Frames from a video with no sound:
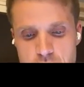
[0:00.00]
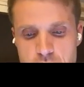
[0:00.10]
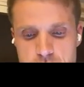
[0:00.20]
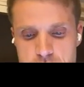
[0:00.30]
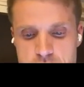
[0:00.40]

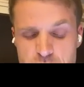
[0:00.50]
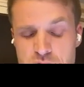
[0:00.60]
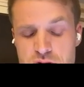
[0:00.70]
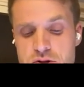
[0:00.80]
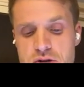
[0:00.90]
And our
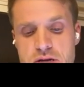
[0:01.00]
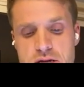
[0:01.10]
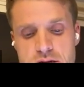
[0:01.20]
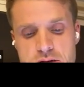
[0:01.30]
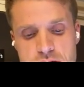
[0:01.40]
temperature
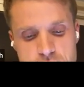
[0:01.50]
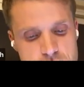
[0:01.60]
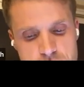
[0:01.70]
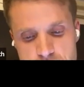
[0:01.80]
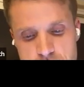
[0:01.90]
change,
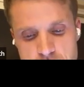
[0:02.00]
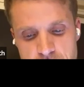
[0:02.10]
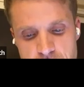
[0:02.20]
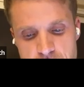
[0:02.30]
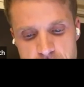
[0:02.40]

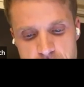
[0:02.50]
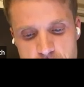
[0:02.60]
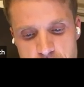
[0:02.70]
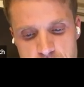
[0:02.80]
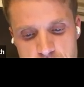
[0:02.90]
right, for this
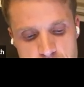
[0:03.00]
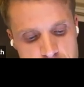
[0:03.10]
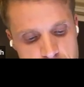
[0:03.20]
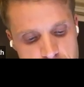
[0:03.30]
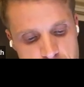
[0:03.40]
one
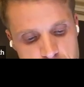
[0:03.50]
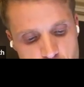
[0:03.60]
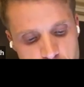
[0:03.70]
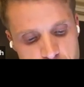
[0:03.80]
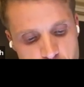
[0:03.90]
is
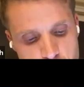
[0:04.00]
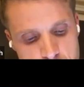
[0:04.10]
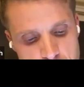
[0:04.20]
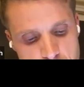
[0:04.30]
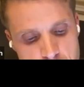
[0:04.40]

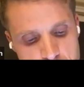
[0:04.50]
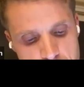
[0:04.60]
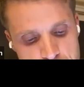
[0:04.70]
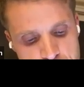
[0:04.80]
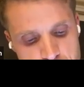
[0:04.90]
1.8
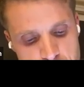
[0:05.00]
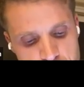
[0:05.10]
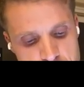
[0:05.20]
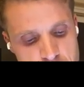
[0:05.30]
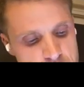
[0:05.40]

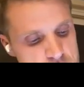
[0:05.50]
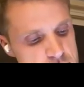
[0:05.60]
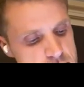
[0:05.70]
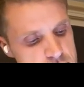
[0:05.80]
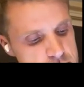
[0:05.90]
degrees
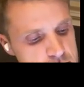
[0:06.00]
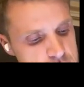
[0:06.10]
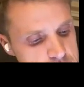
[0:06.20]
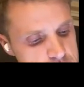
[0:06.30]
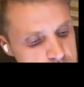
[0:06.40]

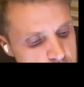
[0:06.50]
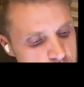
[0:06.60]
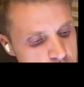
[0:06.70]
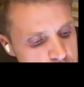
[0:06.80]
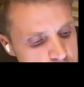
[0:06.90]
Celsius.
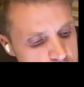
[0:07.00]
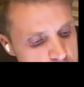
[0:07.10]
So